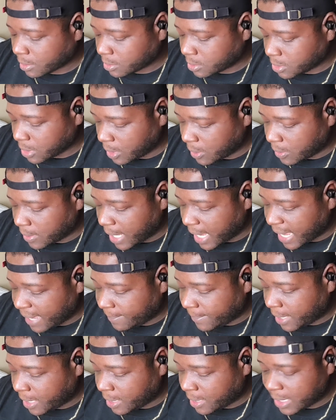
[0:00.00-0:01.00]
So
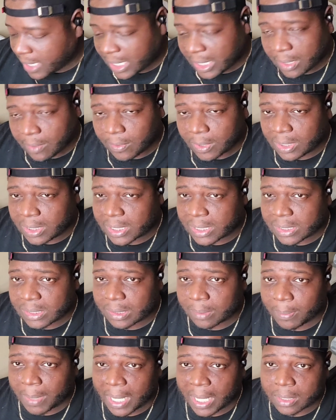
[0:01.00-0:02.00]
I've been dealing with this
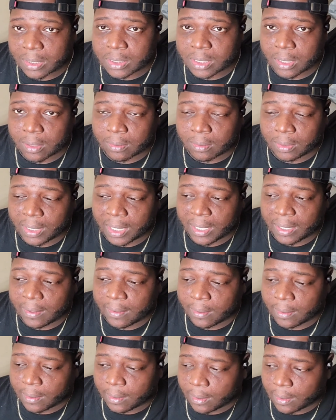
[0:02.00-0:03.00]
Suboxone
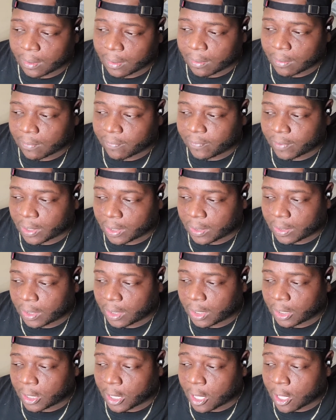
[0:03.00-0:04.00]
thing for
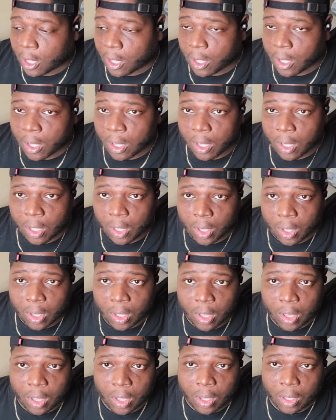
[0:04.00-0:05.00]
a
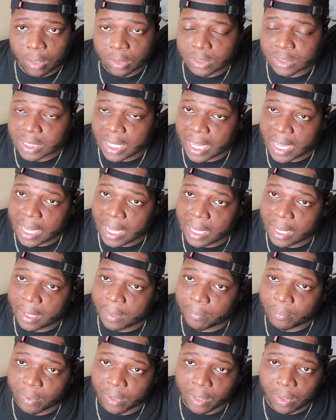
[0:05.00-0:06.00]
long
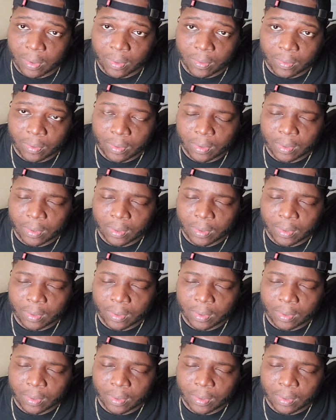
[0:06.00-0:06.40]
time, bro.